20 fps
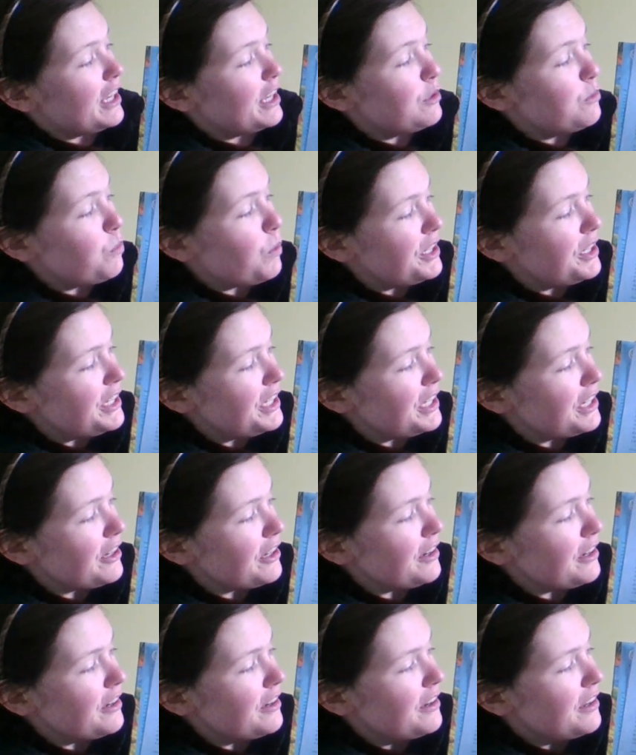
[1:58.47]
In 1
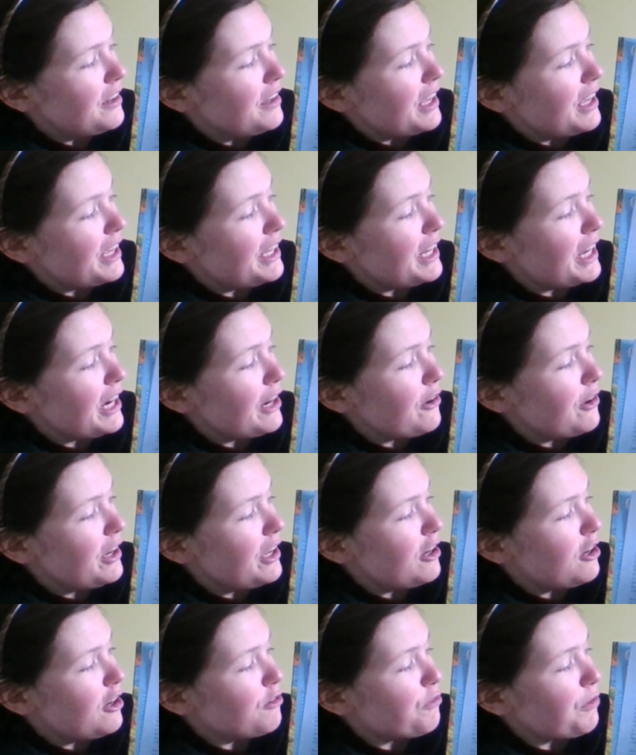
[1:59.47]
year, an
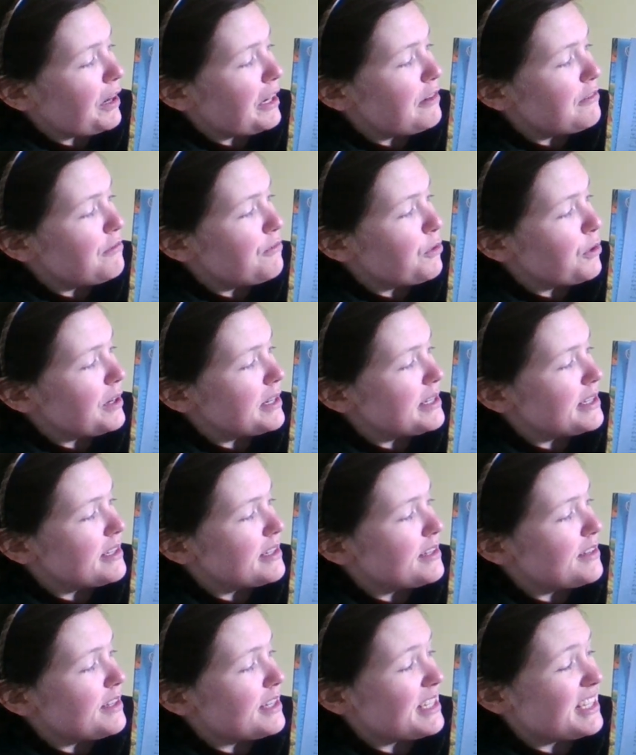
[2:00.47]
area of
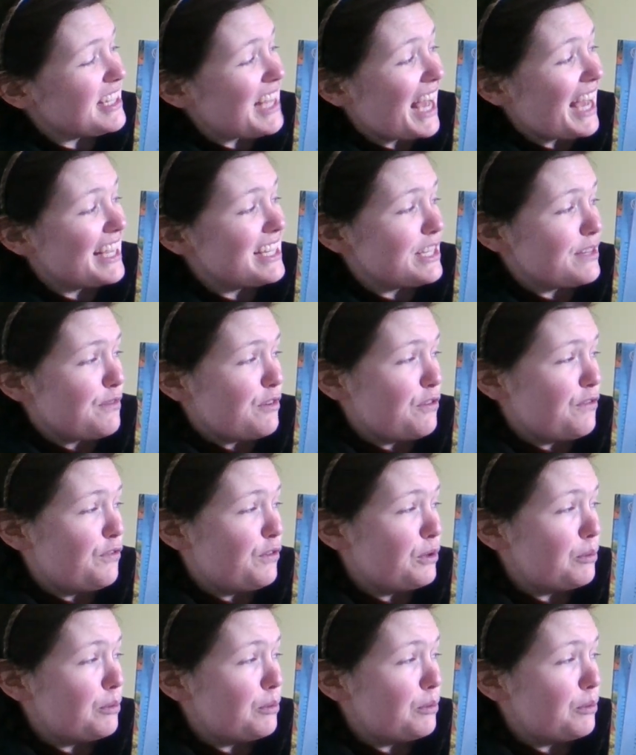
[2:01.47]
rainforest size of a